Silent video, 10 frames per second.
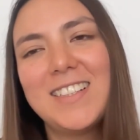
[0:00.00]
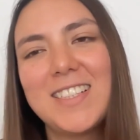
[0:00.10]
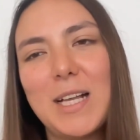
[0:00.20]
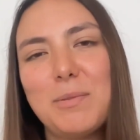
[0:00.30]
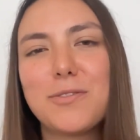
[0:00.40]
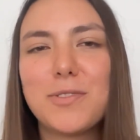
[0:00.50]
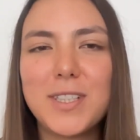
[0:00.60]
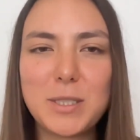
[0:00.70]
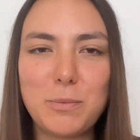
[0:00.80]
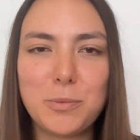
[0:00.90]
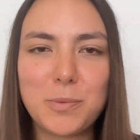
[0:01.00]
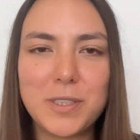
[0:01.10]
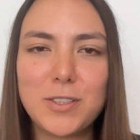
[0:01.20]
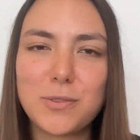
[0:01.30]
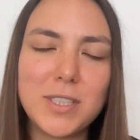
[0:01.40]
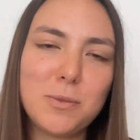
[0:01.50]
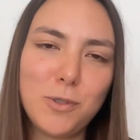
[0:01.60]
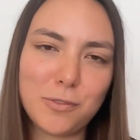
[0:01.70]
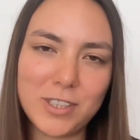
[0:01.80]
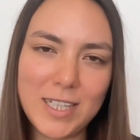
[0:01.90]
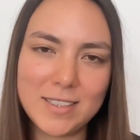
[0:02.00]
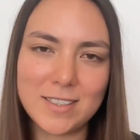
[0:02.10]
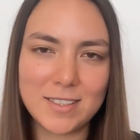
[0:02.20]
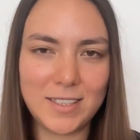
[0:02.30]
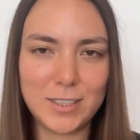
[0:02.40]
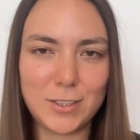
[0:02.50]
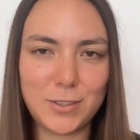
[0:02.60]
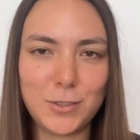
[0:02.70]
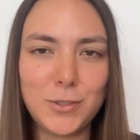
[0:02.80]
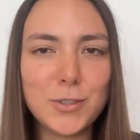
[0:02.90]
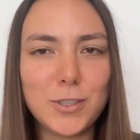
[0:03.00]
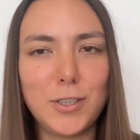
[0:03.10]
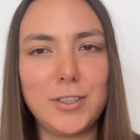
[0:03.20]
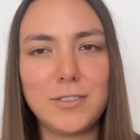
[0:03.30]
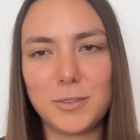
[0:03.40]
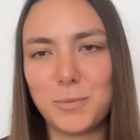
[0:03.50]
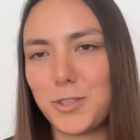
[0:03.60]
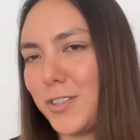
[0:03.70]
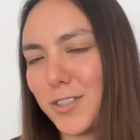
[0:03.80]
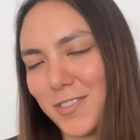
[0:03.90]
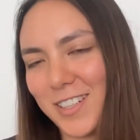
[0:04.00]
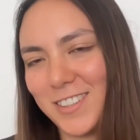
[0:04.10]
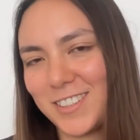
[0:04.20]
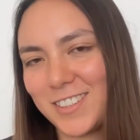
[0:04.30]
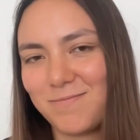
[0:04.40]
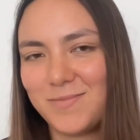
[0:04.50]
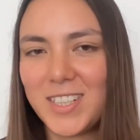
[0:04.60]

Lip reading: This helps the Freelance Blueprint to reach more freelancers like you who could learn from journeys of others.